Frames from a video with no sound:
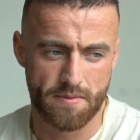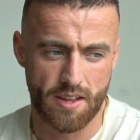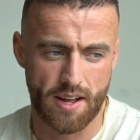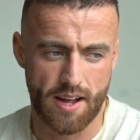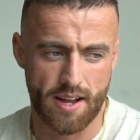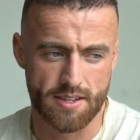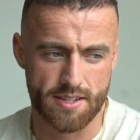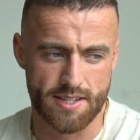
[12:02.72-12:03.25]

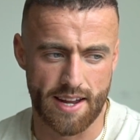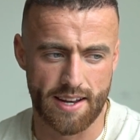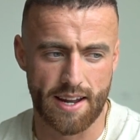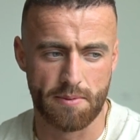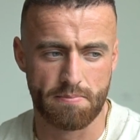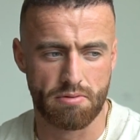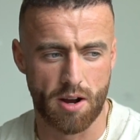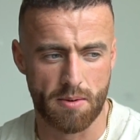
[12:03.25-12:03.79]
As I said,
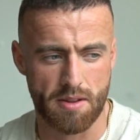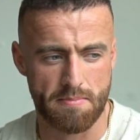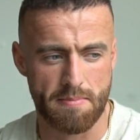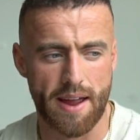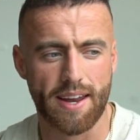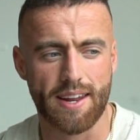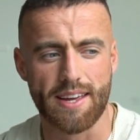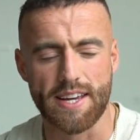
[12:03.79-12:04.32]
that probably
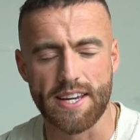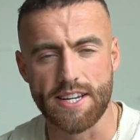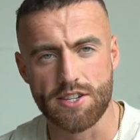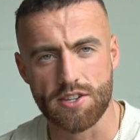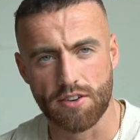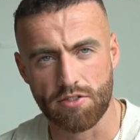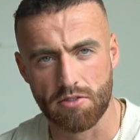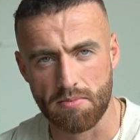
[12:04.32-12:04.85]
made it
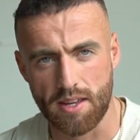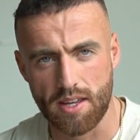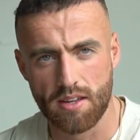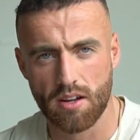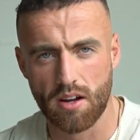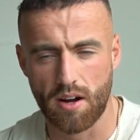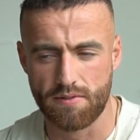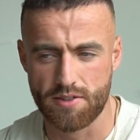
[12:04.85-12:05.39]
easier for me.
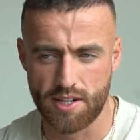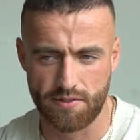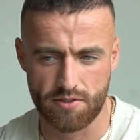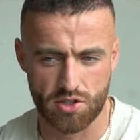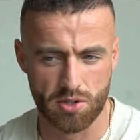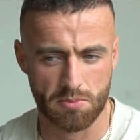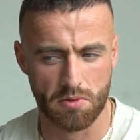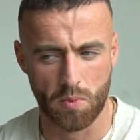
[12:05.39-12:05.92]
Obviously if you're
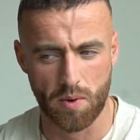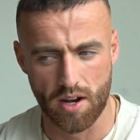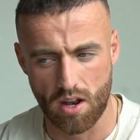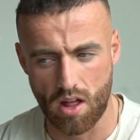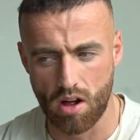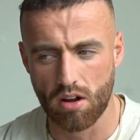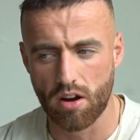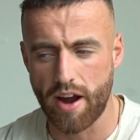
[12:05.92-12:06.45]
someone with
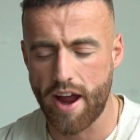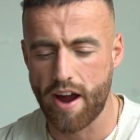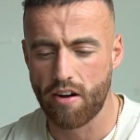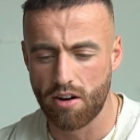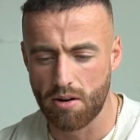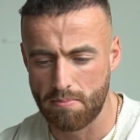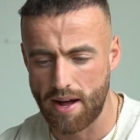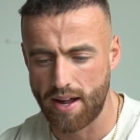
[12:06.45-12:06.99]
longer hair
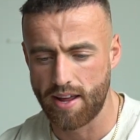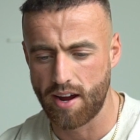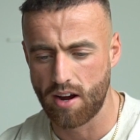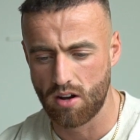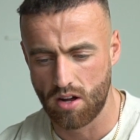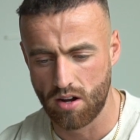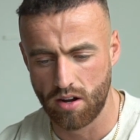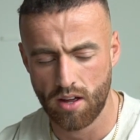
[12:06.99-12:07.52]
and a bad
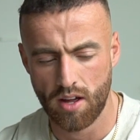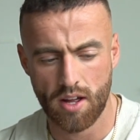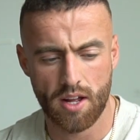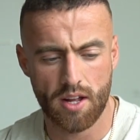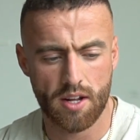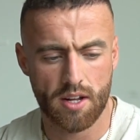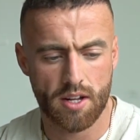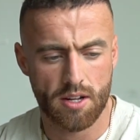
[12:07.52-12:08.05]
hairline,
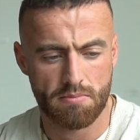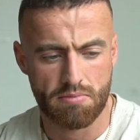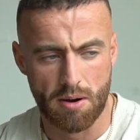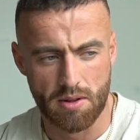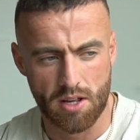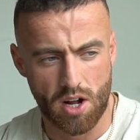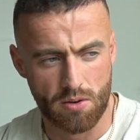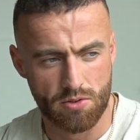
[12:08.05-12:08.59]

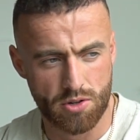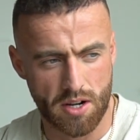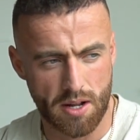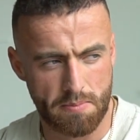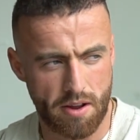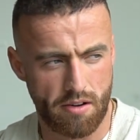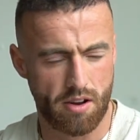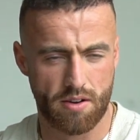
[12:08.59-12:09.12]
probably going through that
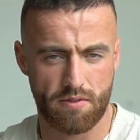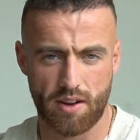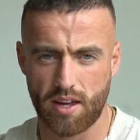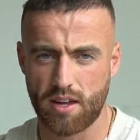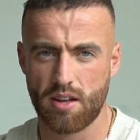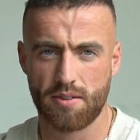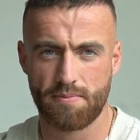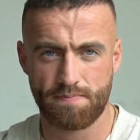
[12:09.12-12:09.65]
period of
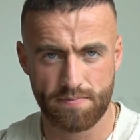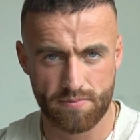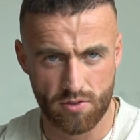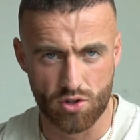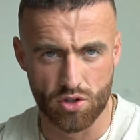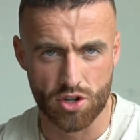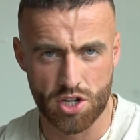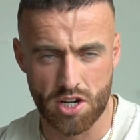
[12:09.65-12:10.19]
like
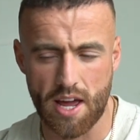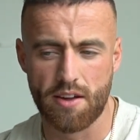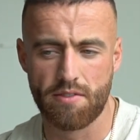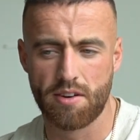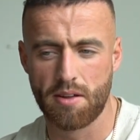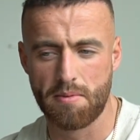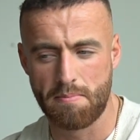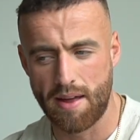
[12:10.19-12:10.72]
just
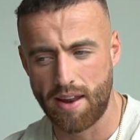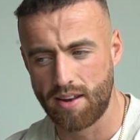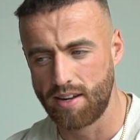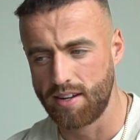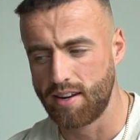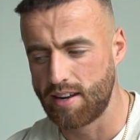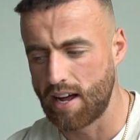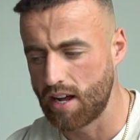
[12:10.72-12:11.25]
shaving it, mentally
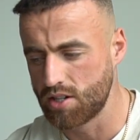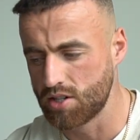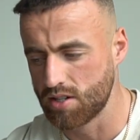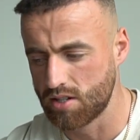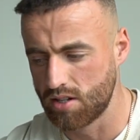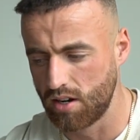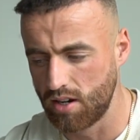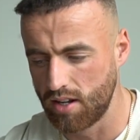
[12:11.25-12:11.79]
detaching
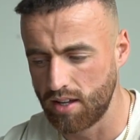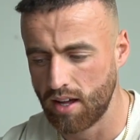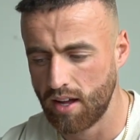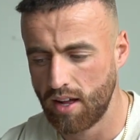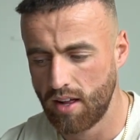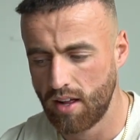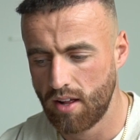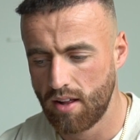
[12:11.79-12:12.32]
slightly,
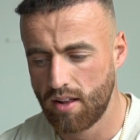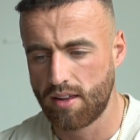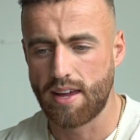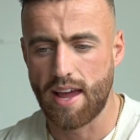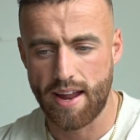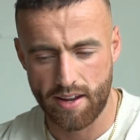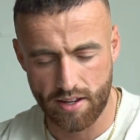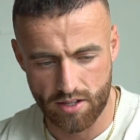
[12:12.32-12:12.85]

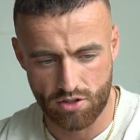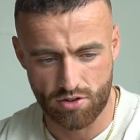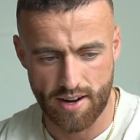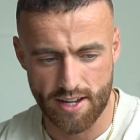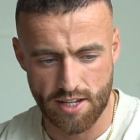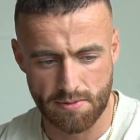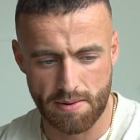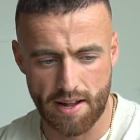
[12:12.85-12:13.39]
getting the
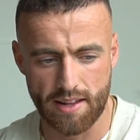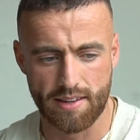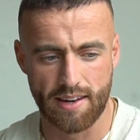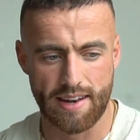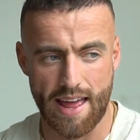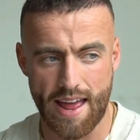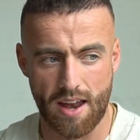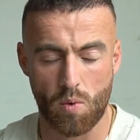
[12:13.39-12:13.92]
transplant, and
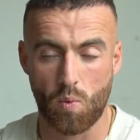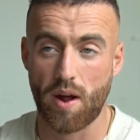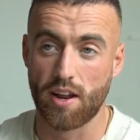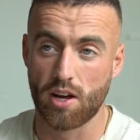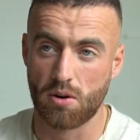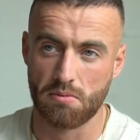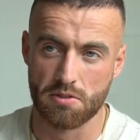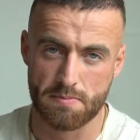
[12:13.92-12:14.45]
then when
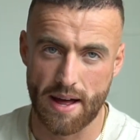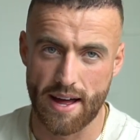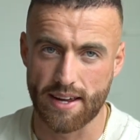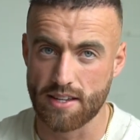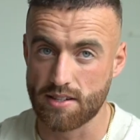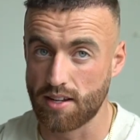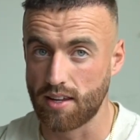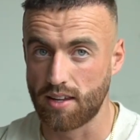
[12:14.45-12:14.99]
it comes back
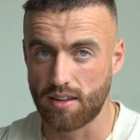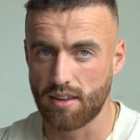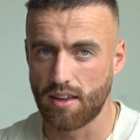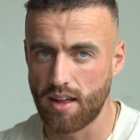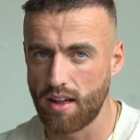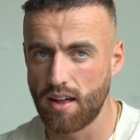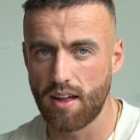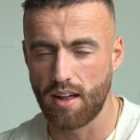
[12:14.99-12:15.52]
it's like
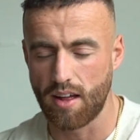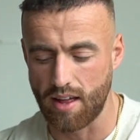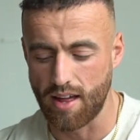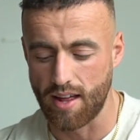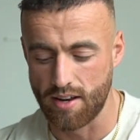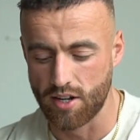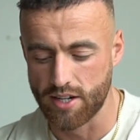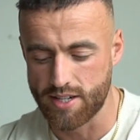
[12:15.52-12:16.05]

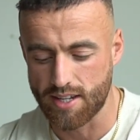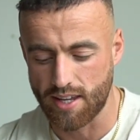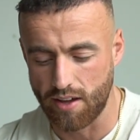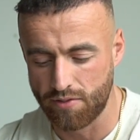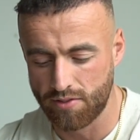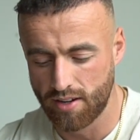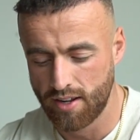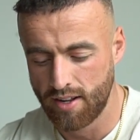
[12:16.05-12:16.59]
a nice
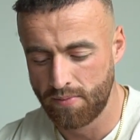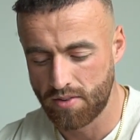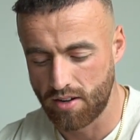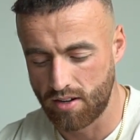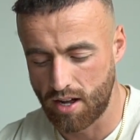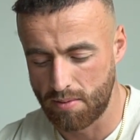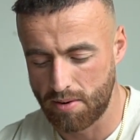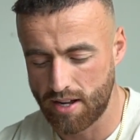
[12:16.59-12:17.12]
gift on
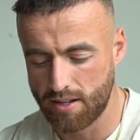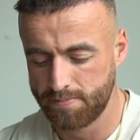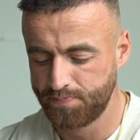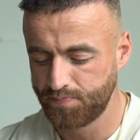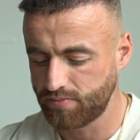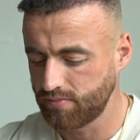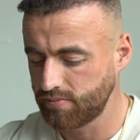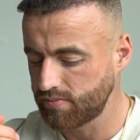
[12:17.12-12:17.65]
top of that,